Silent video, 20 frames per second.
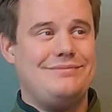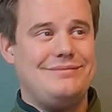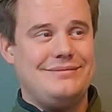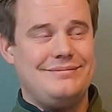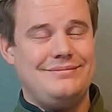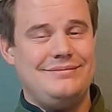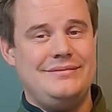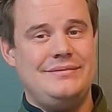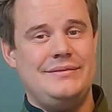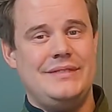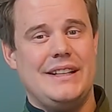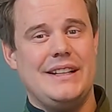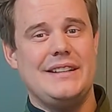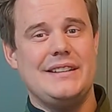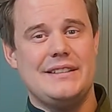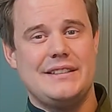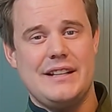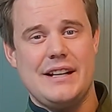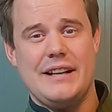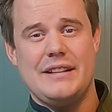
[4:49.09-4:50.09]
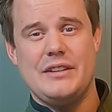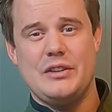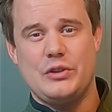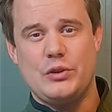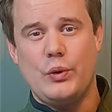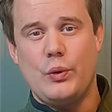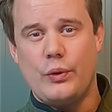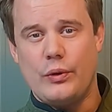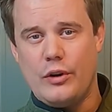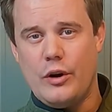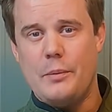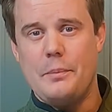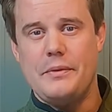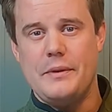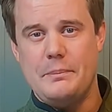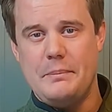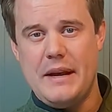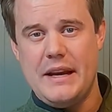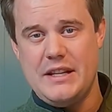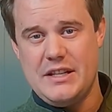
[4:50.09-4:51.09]
I kind of tore up
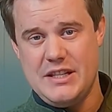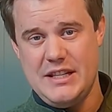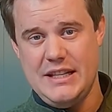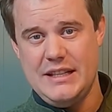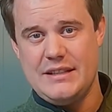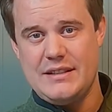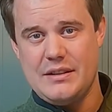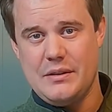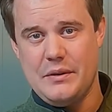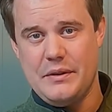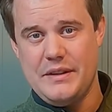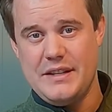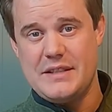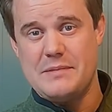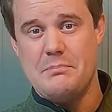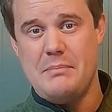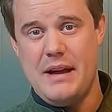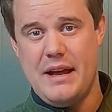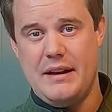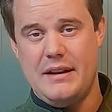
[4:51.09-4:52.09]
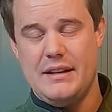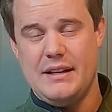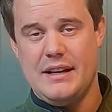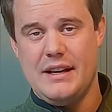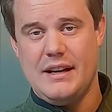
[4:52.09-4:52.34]
the pay sheet on this bed.